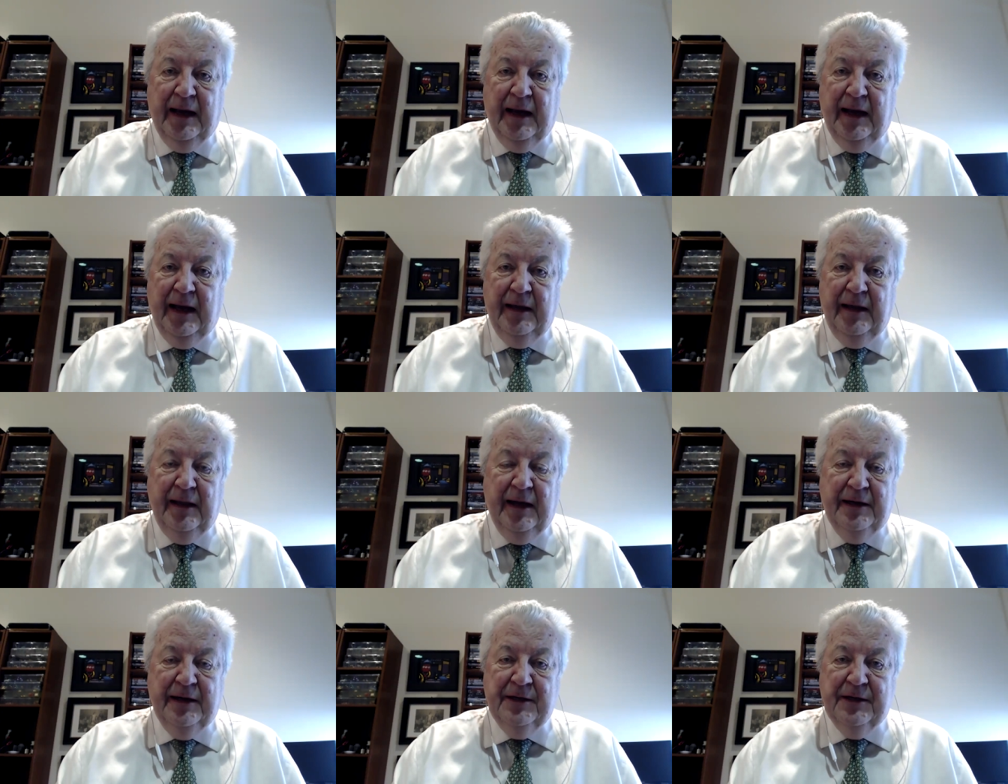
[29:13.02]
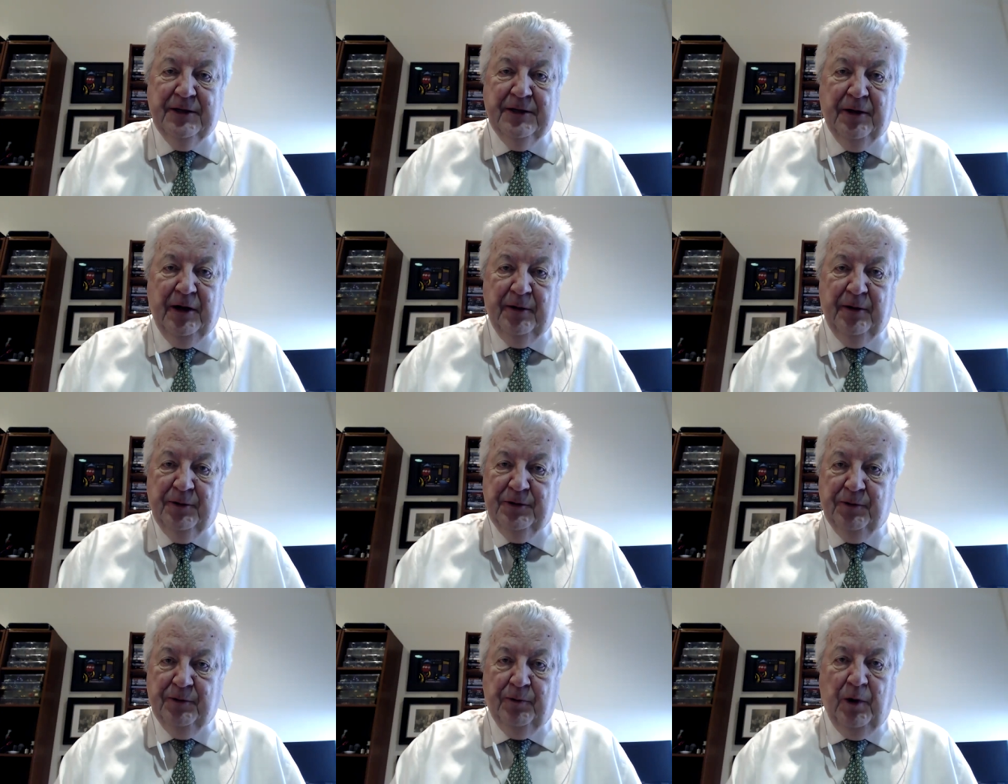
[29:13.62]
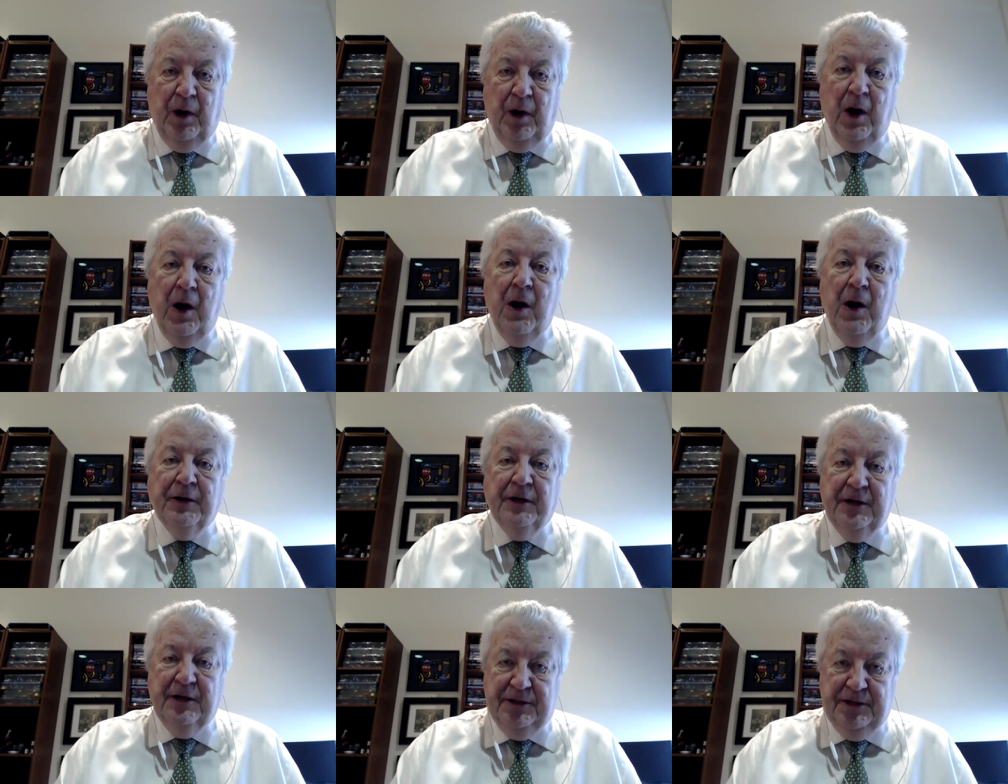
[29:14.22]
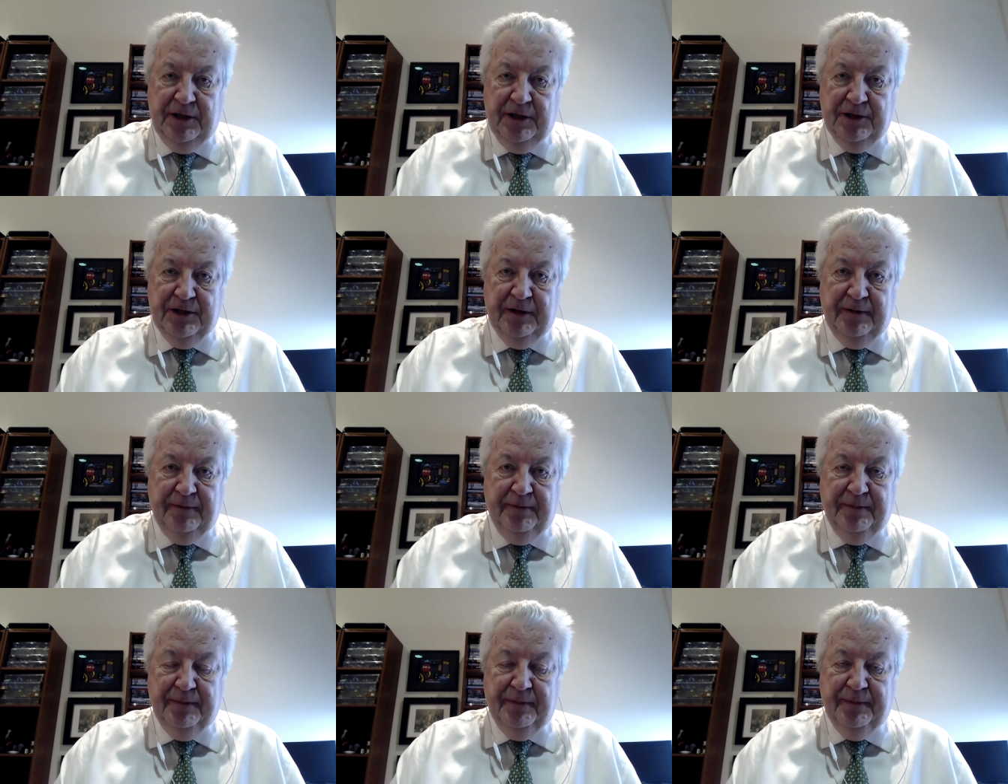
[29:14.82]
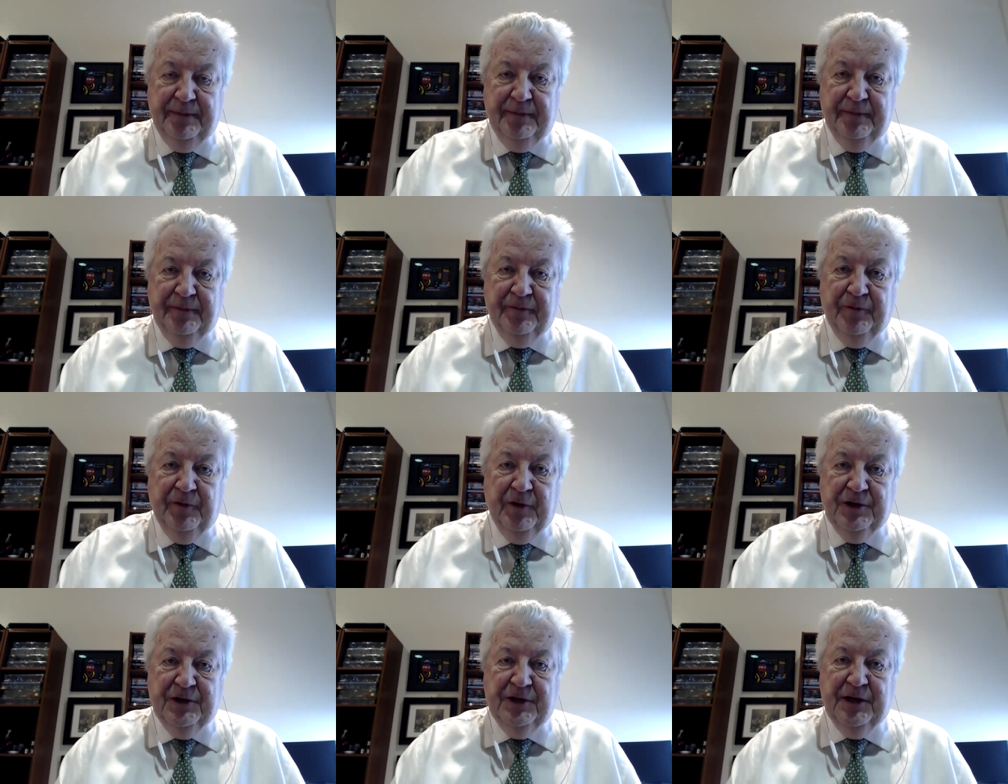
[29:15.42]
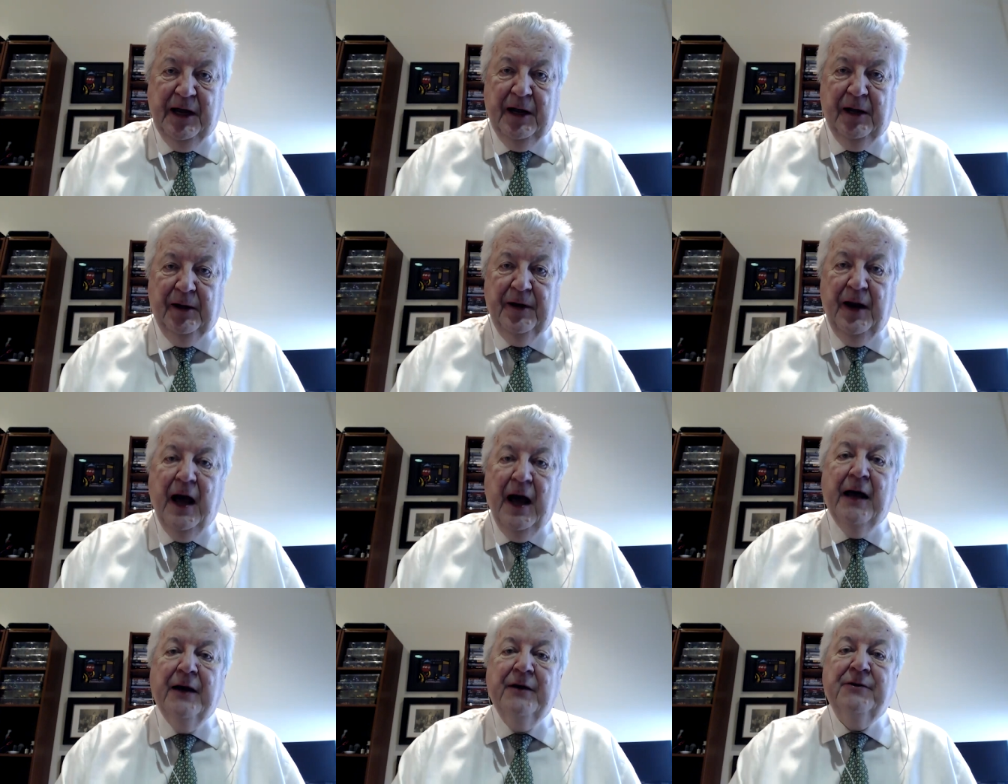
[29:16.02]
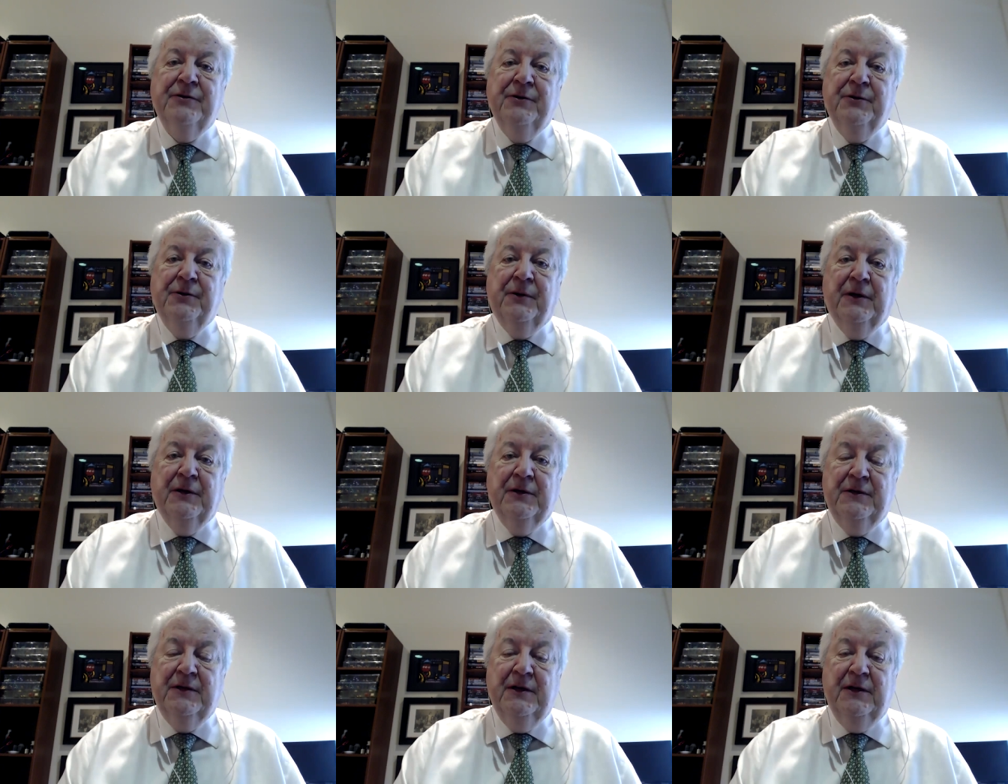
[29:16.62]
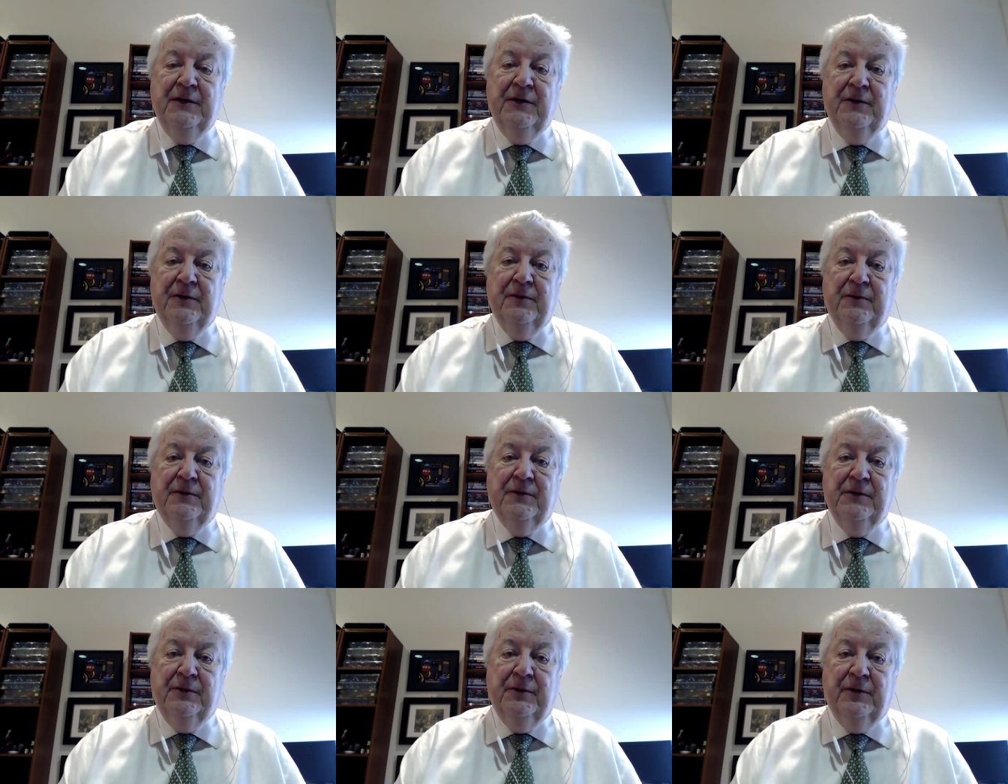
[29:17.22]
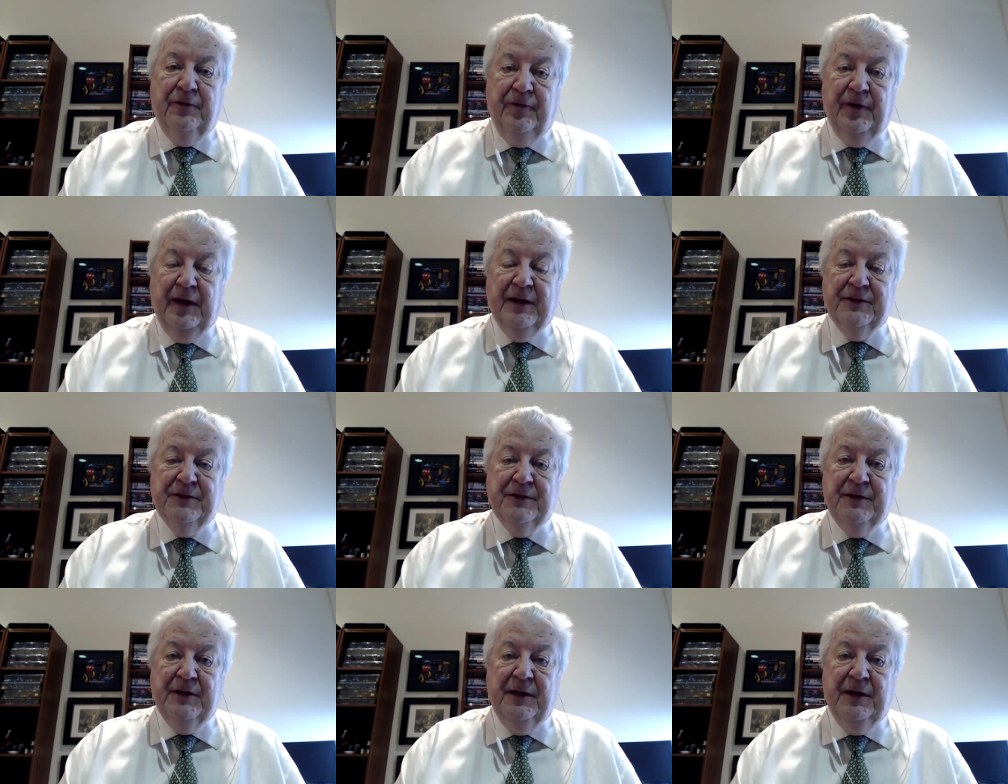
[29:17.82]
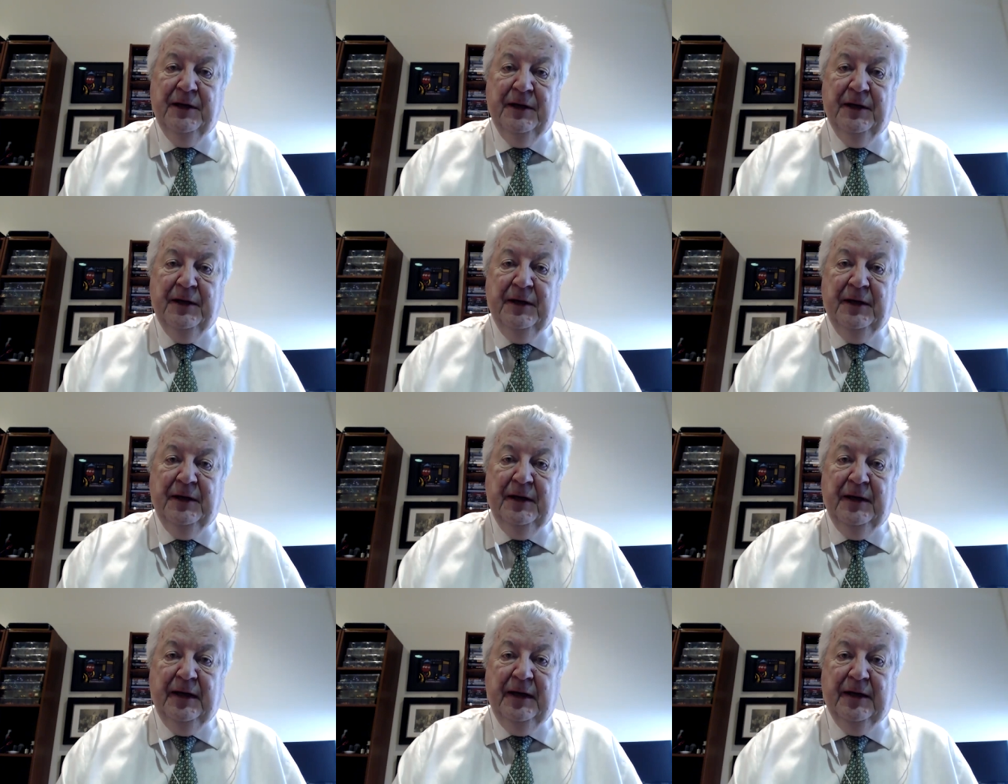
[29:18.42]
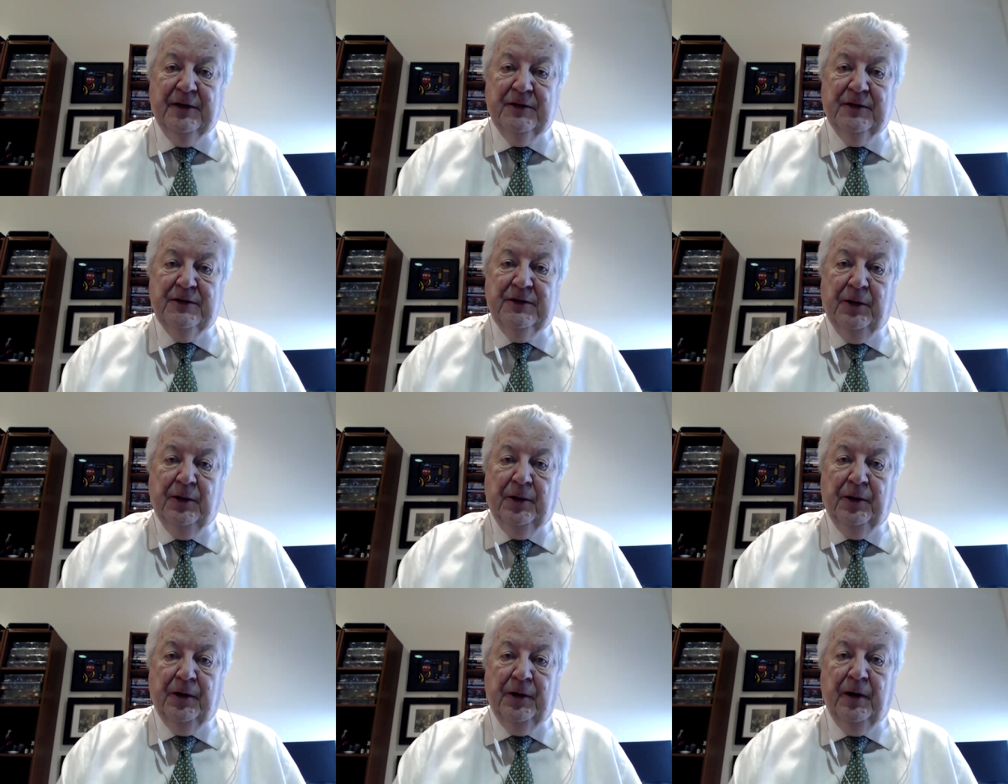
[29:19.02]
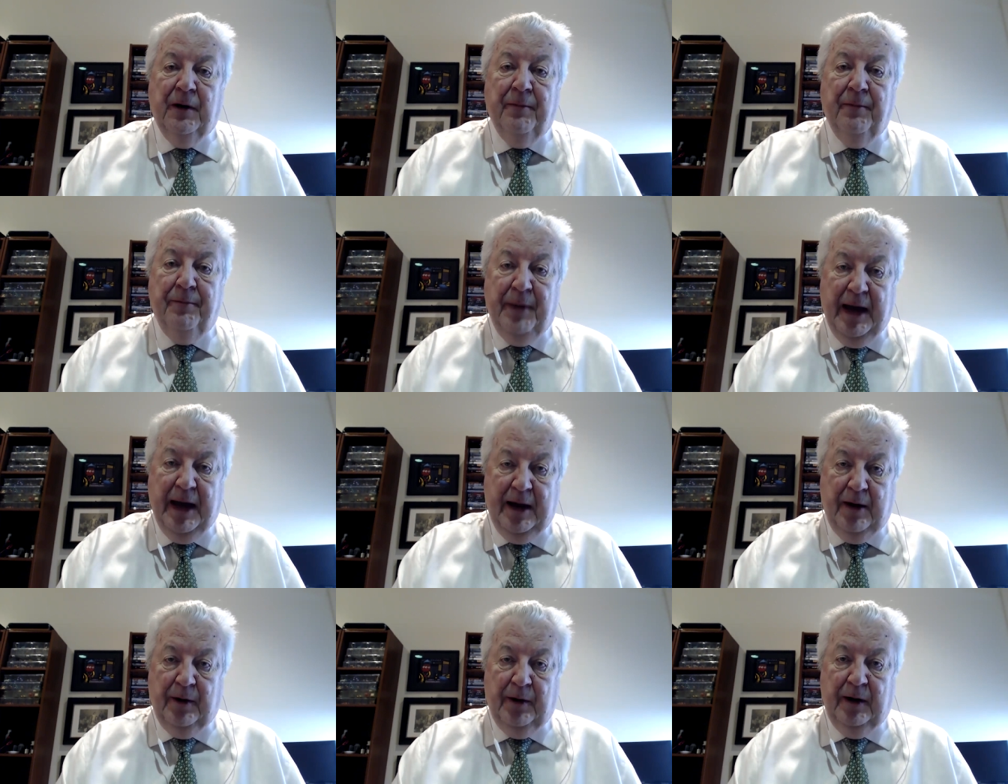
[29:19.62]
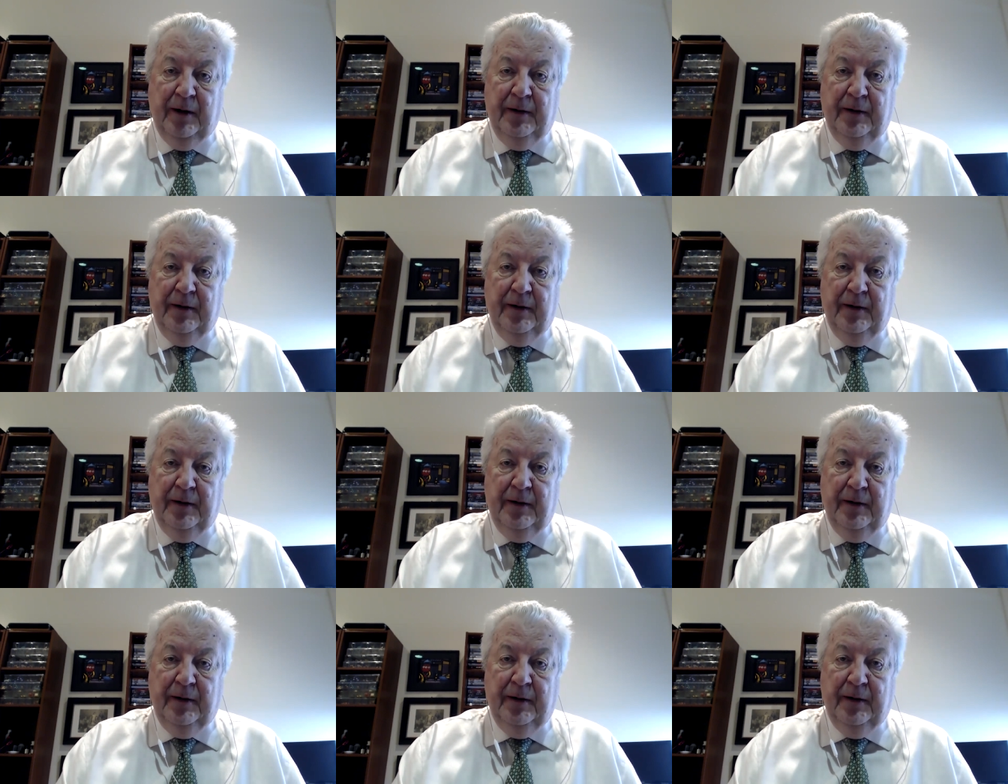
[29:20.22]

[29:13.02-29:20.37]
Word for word: I just thought it was a wrong decision for Shell not to continue to invest in solar power.